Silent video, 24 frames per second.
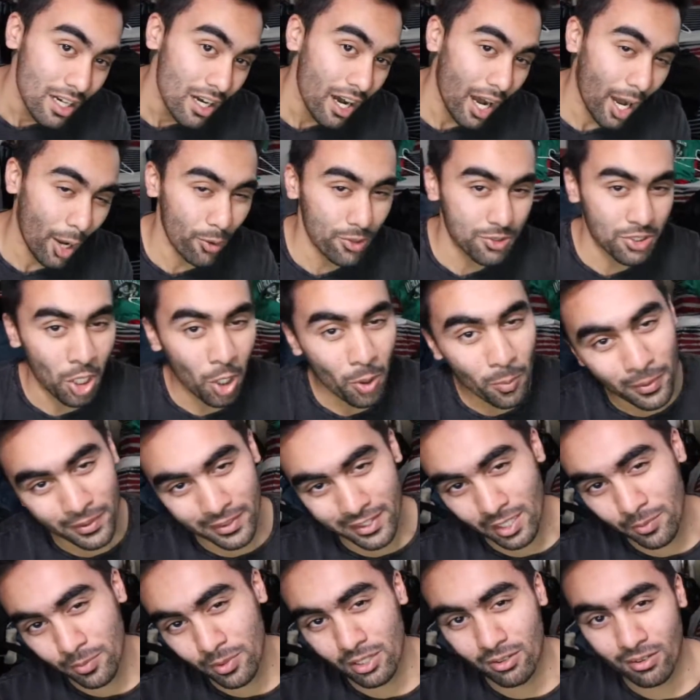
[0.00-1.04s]
was hoping
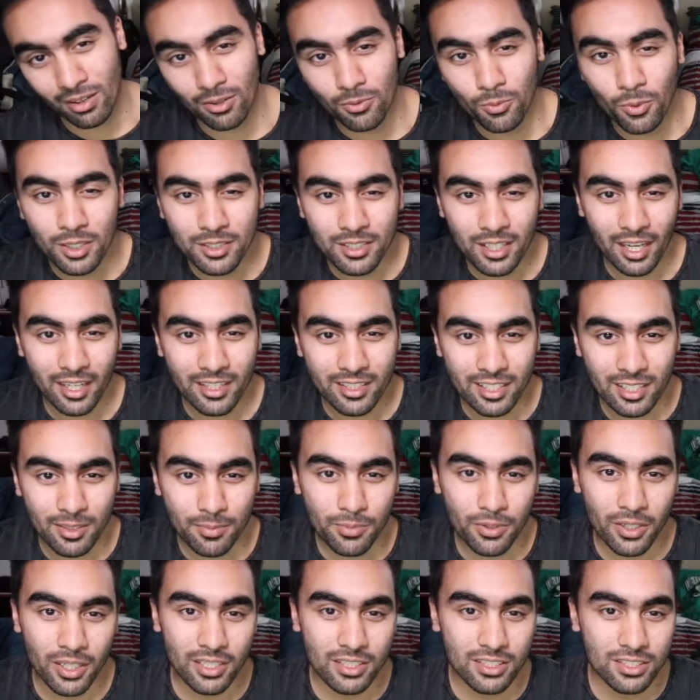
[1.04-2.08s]
they'd be around $190,
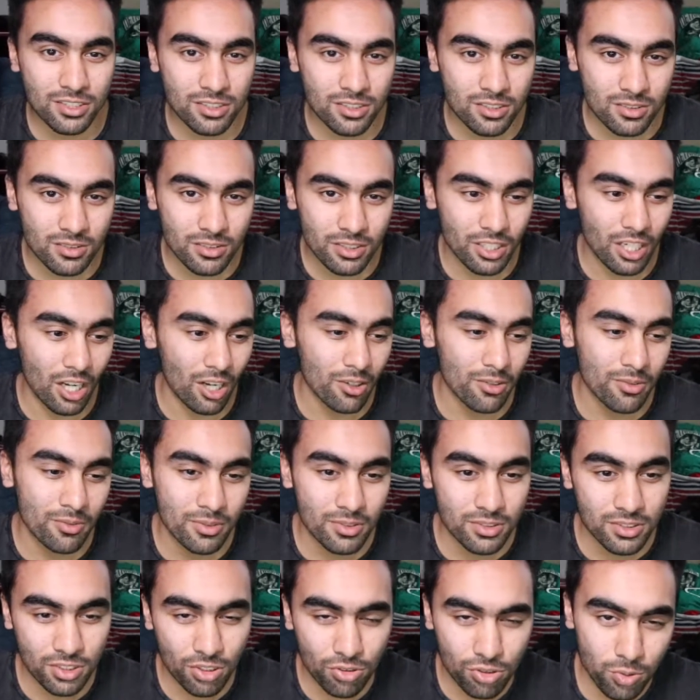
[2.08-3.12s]
but you know,
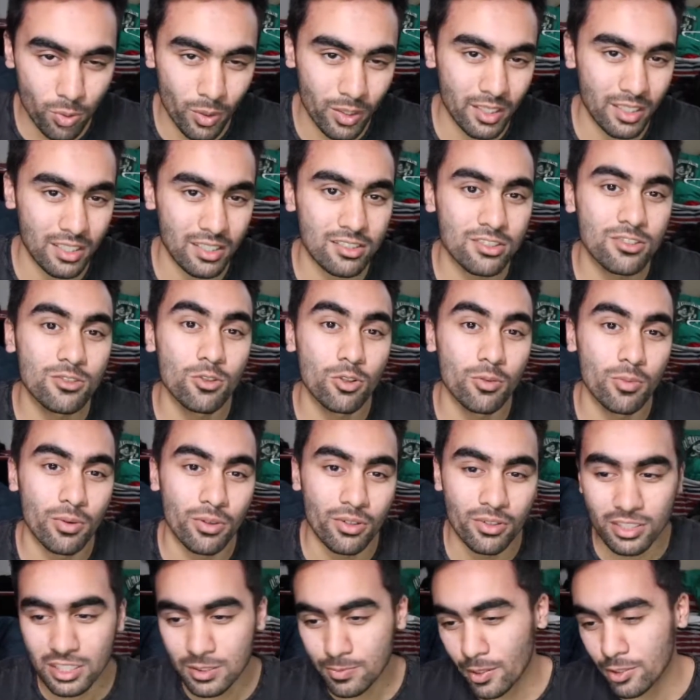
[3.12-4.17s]
$220 is doable,
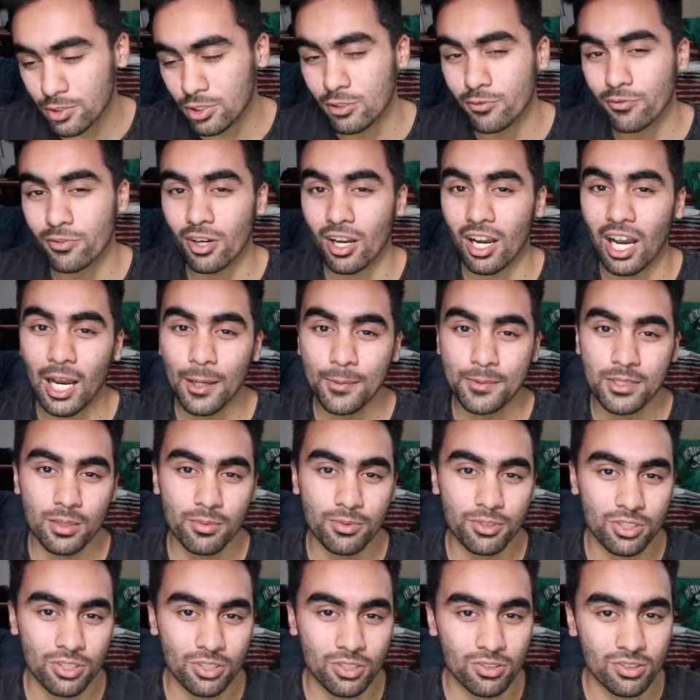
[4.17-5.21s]
especially for a hyped up
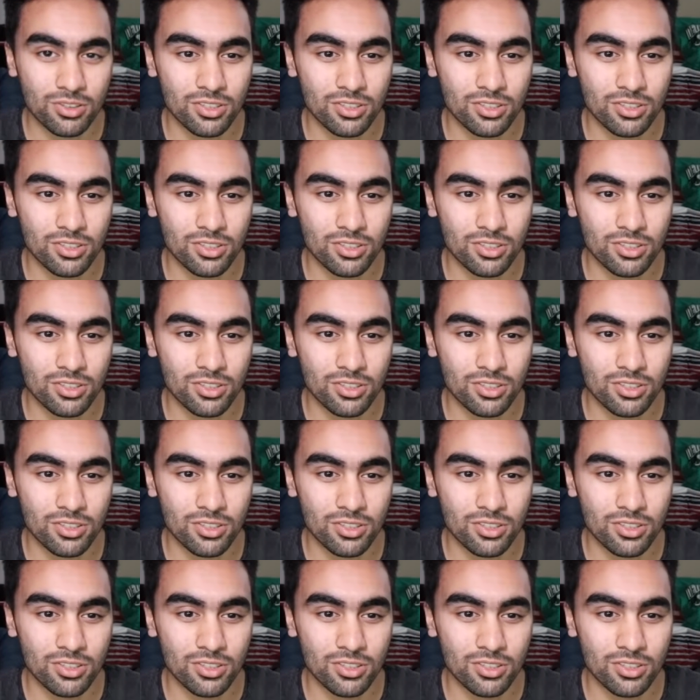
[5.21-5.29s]
shoe.